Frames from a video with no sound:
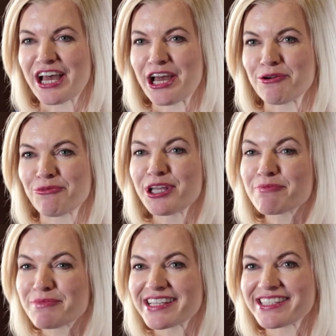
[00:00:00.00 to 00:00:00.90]
One of
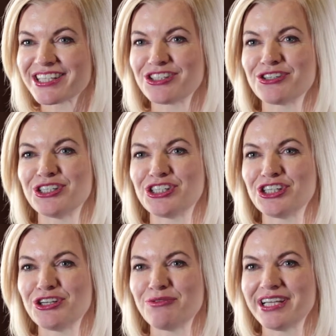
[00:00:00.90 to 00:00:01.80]
the best things you can
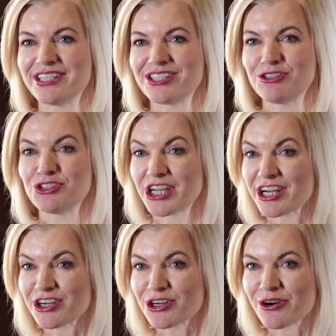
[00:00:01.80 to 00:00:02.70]
do is to
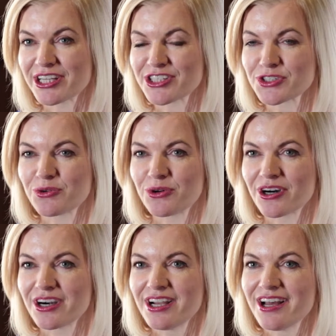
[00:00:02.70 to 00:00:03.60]
check your credit
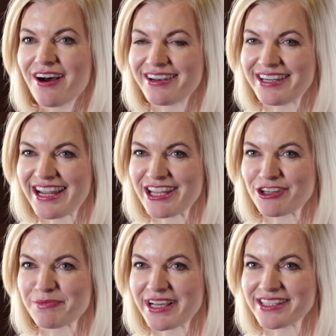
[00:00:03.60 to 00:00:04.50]
score on an
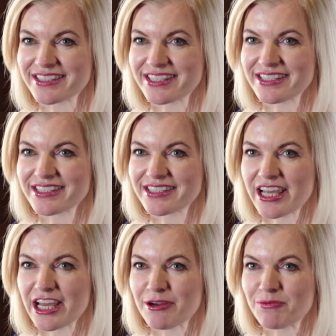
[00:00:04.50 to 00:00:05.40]
annual basis.
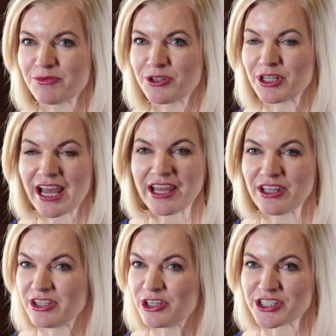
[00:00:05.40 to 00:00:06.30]

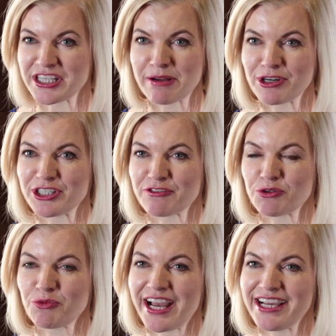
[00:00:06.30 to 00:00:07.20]
There's a number of
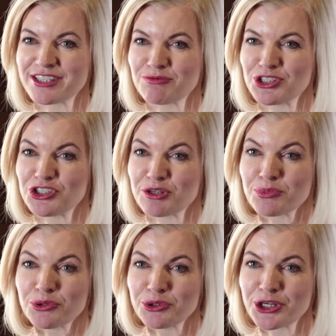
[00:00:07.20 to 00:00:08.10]
different ways in which you
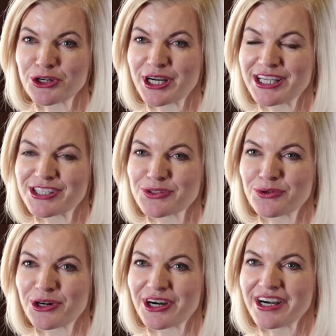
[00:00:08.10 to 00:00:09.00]
can pull your credit
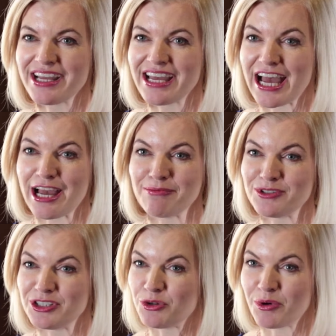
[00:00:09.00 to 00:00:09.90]
score.
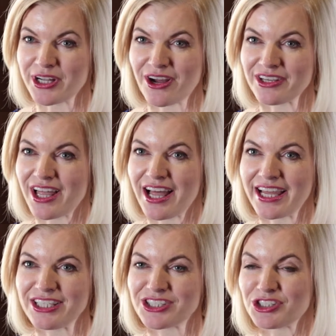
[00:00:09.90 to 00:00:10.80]
Going
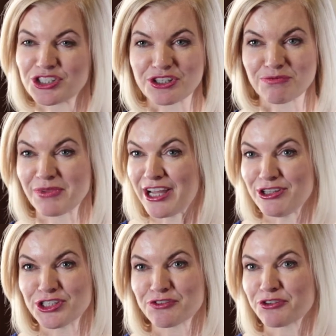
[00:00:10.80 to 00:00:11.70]
online to I
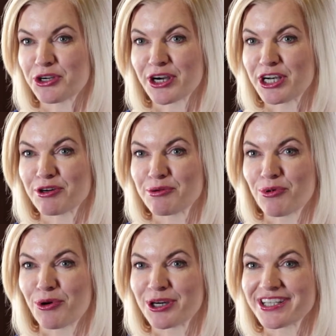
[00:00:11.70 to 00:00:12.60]
use
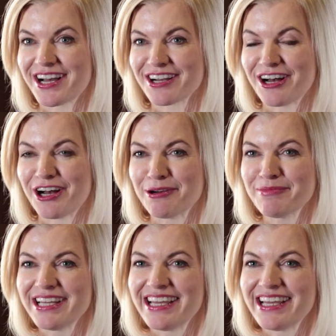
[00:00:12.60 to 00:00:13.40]
freecreditreport.com,